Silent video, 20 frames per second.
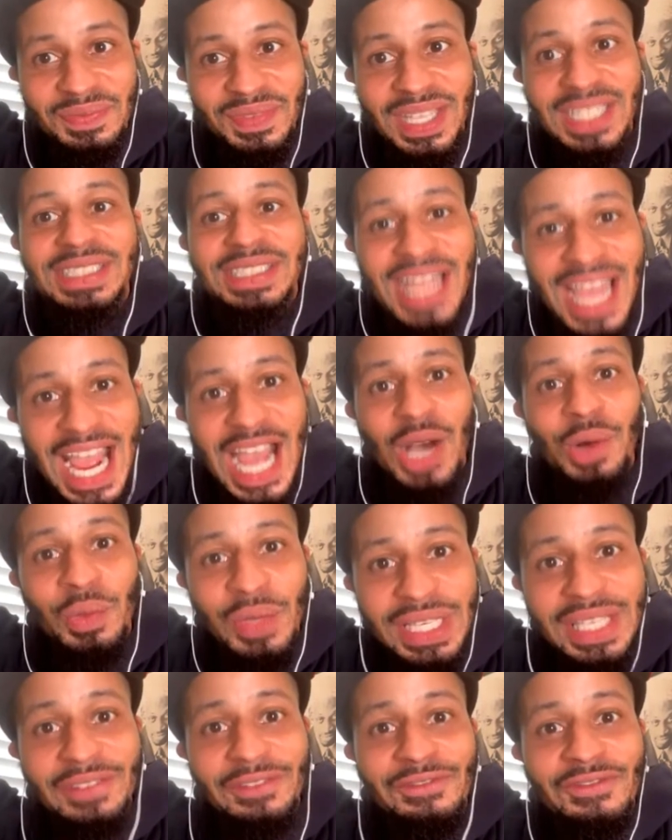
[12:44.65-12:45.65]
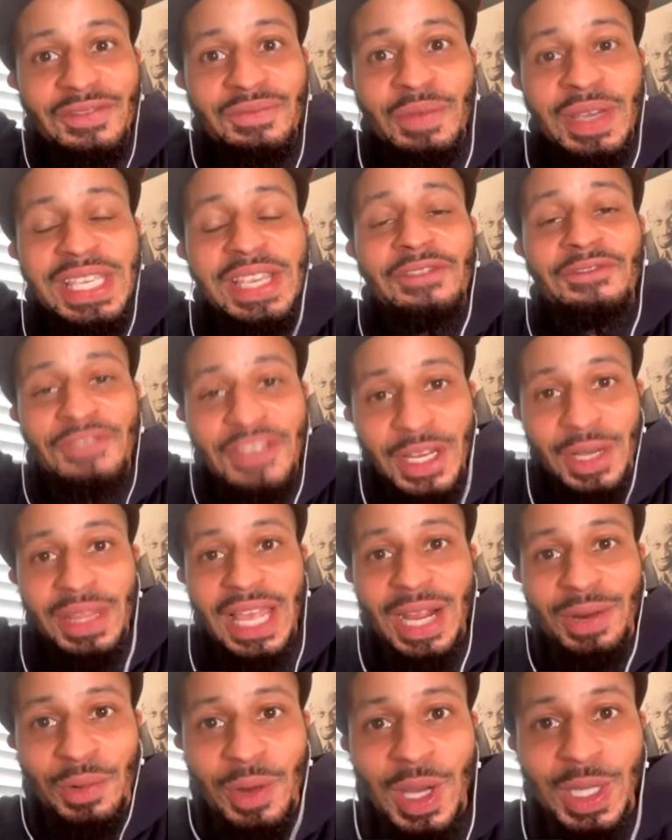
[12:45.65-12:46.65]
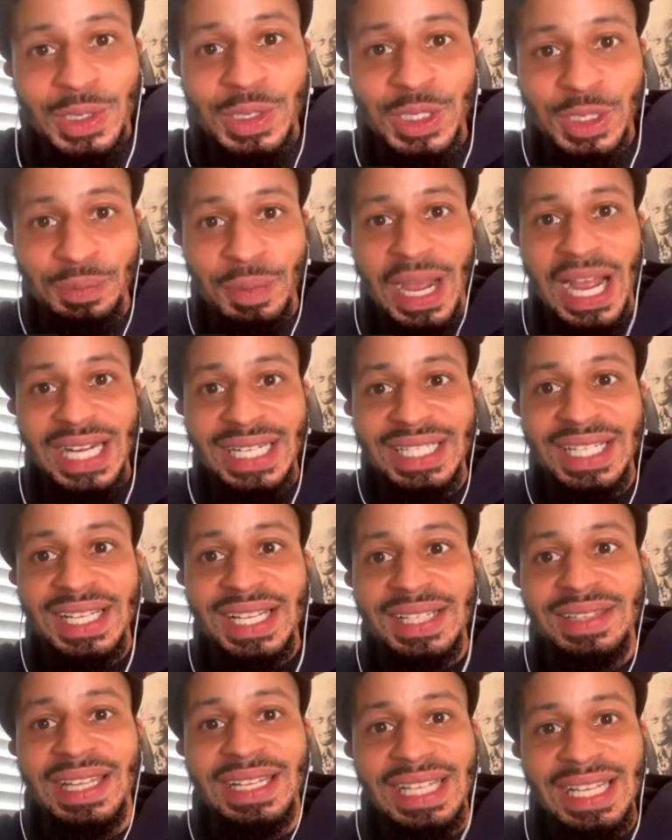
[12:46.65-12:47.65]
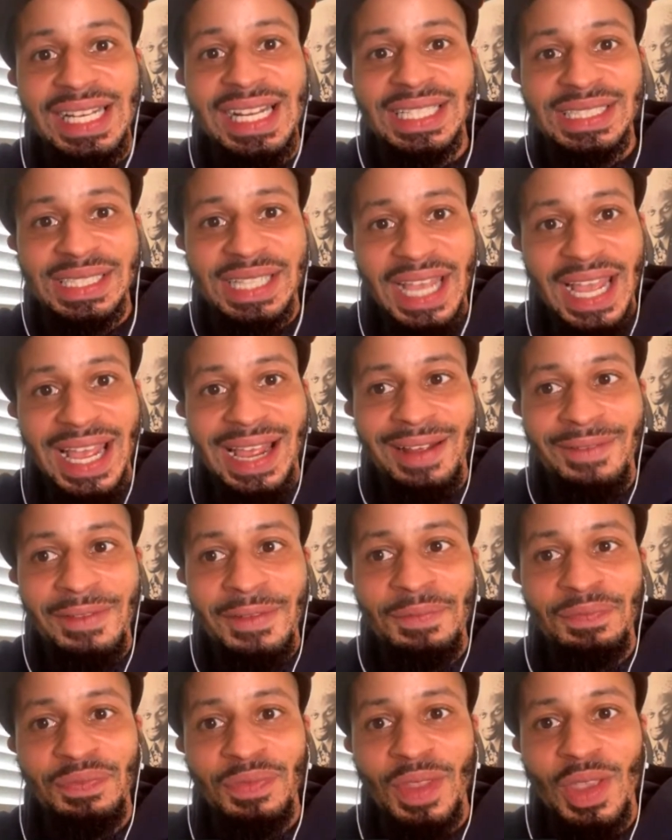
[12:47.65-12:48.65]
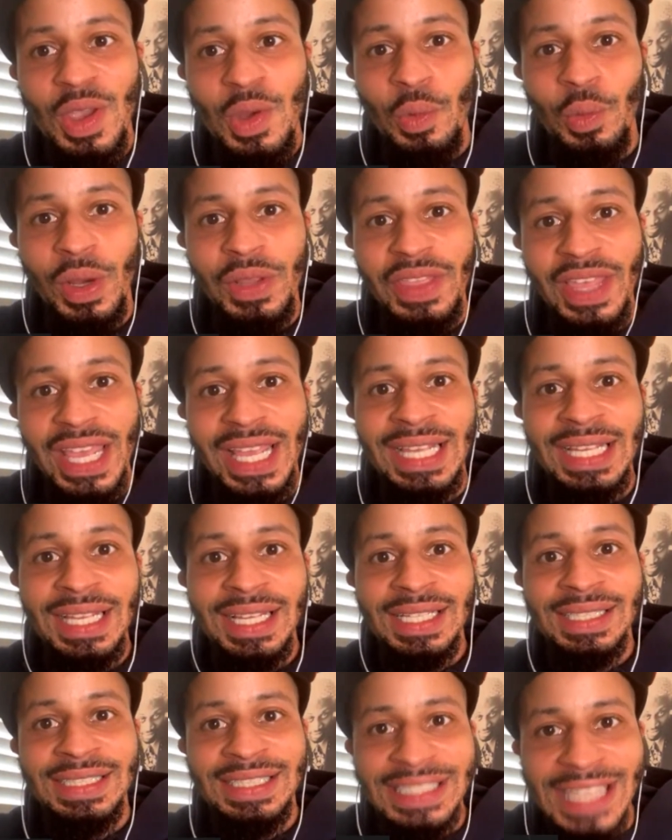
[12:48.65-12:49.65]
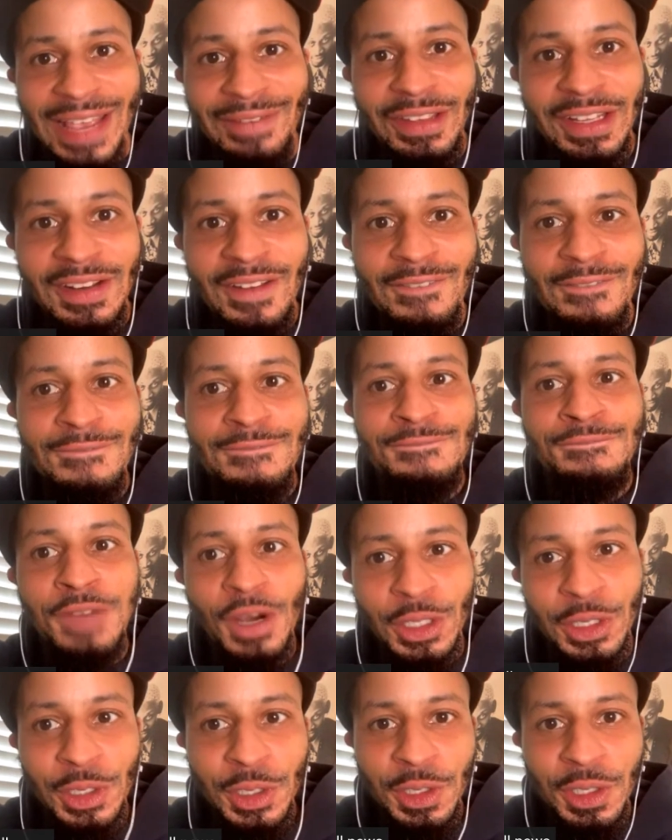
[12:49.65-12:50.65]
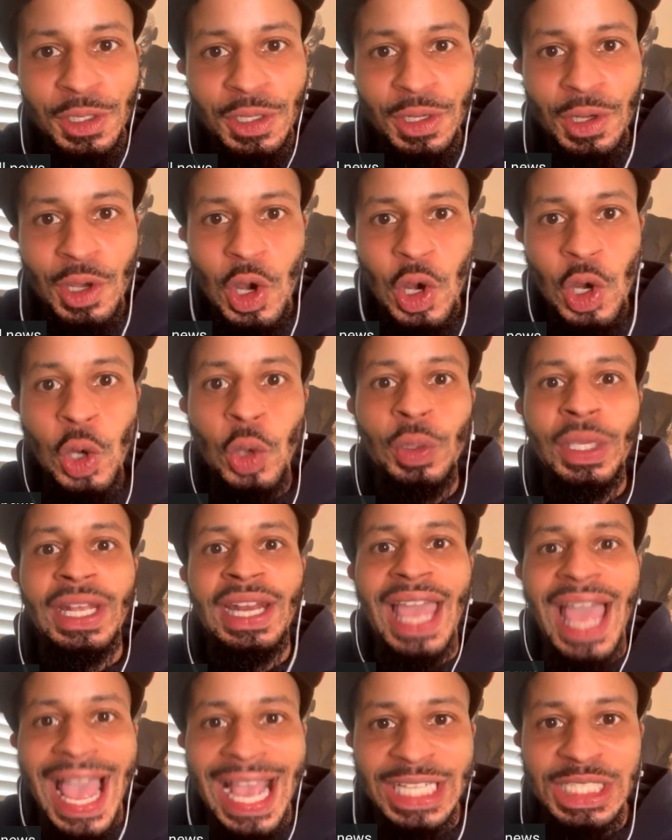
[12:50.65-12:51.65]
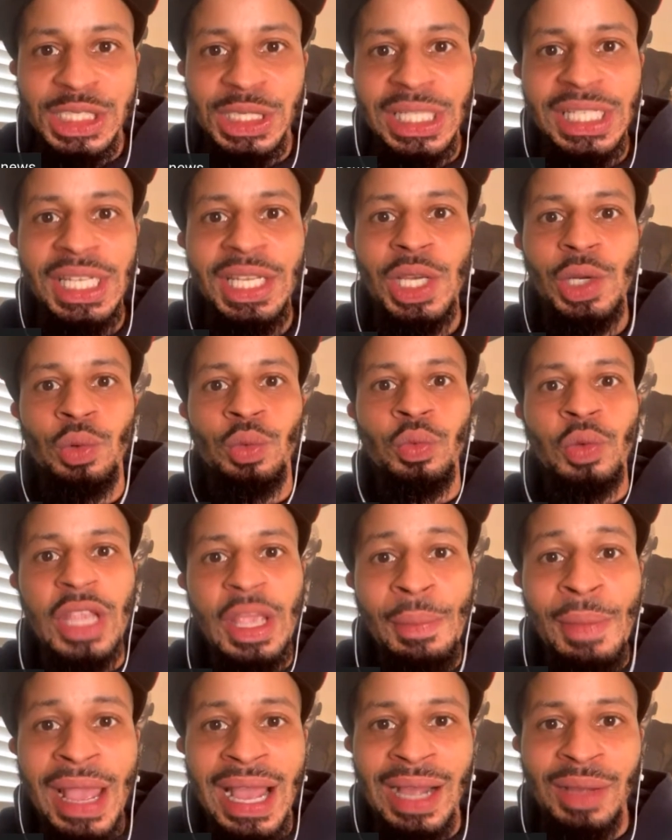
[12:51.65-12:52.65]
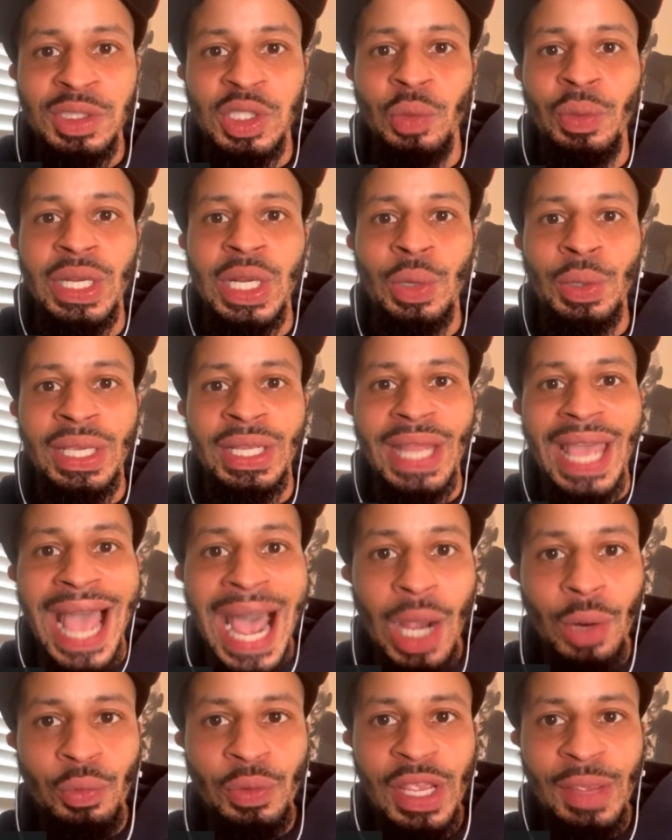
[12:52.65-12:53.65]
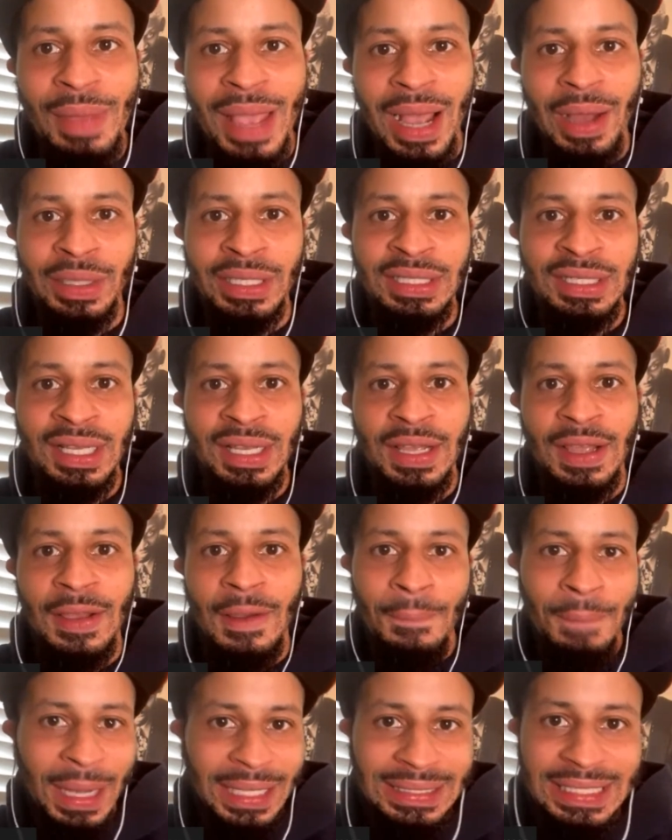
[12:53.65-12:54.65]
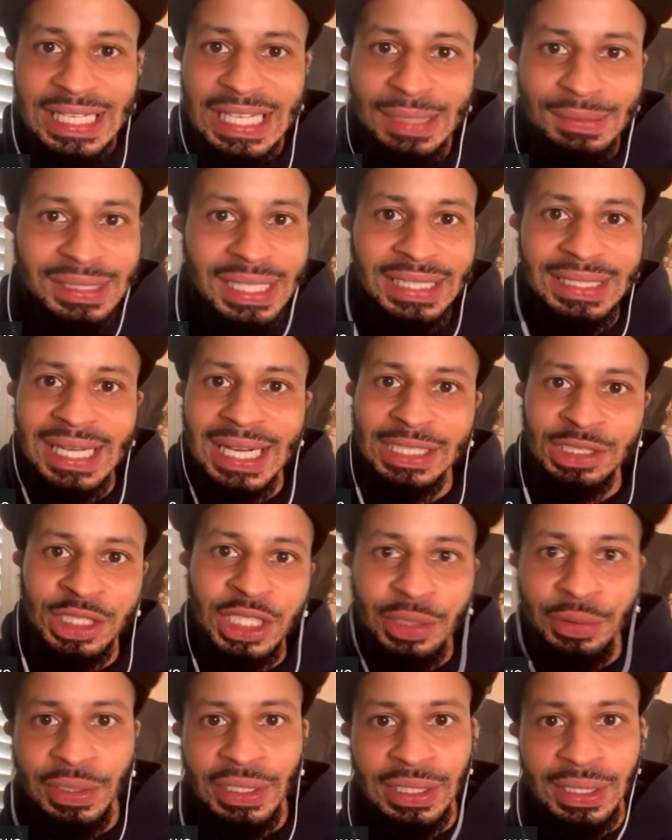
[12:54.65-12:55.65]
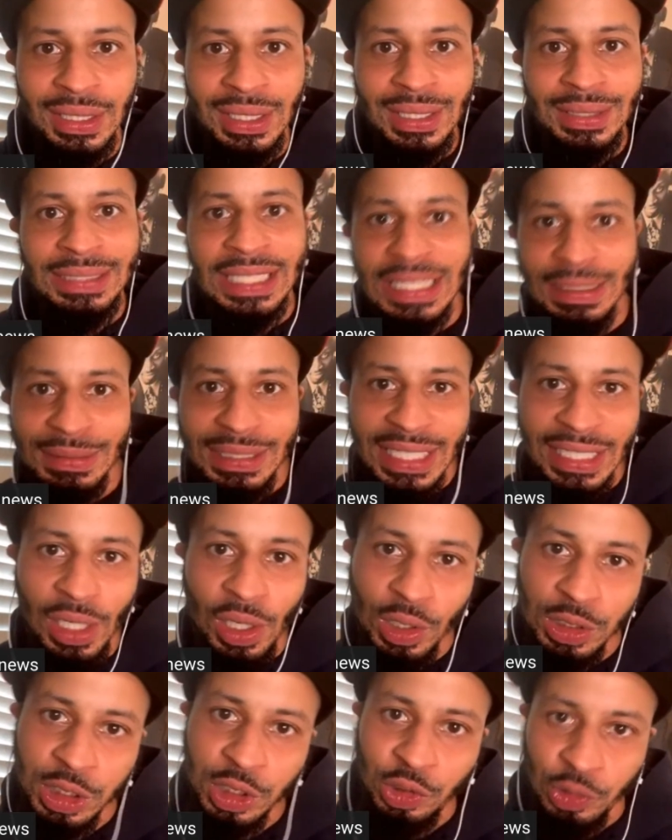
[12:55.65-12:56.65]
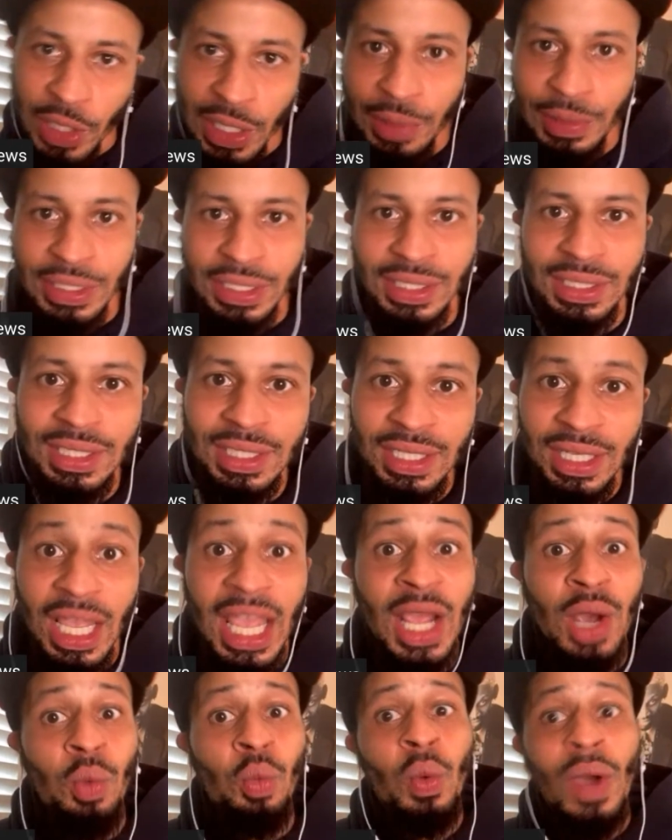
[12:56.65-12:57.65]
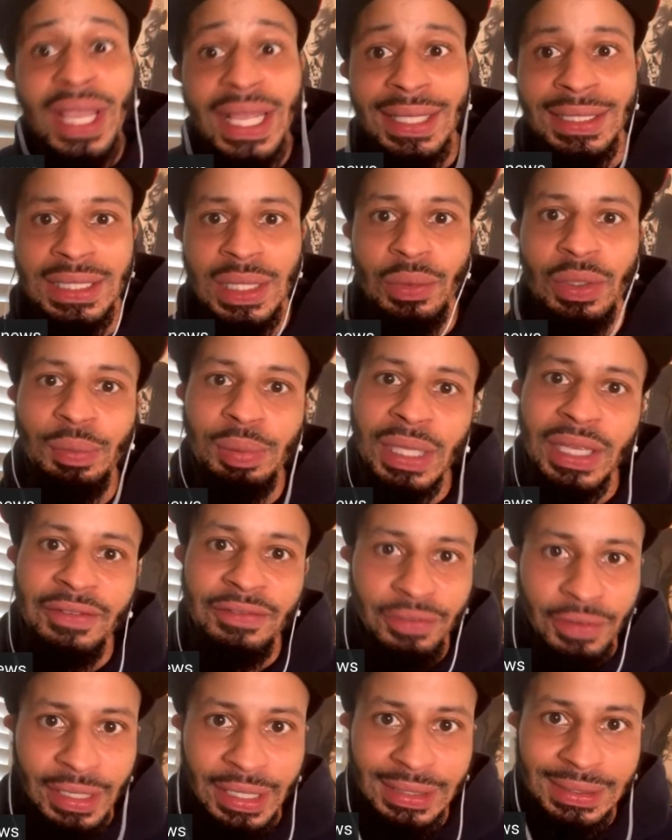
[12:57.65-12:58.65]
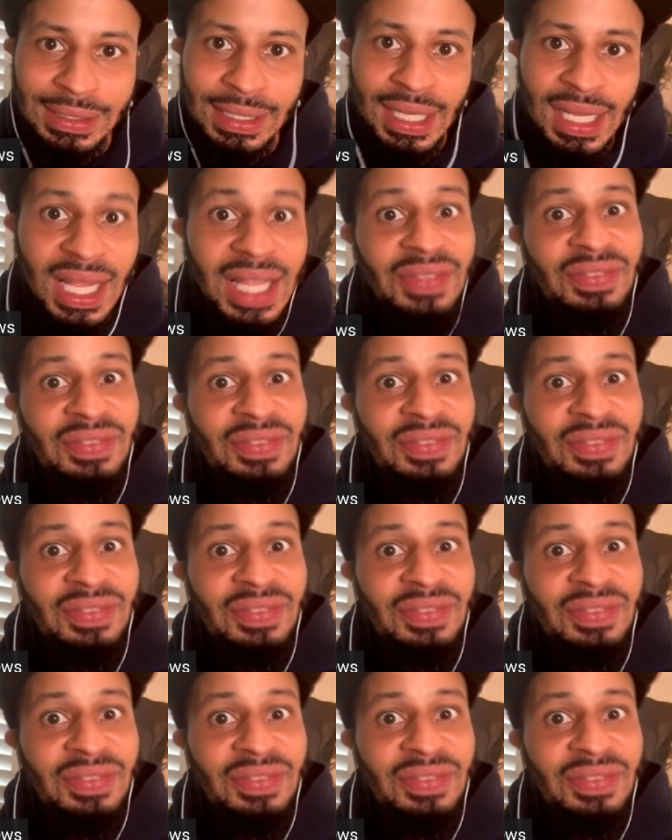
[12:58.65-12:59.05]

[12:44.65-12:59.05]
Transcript: Because now we can fill that roster spot that he doesn't have with a 7-footer who can actually rebound, so we don't get out-rebounded by teams like Nigeria, teams like Australia, and wait until we play France.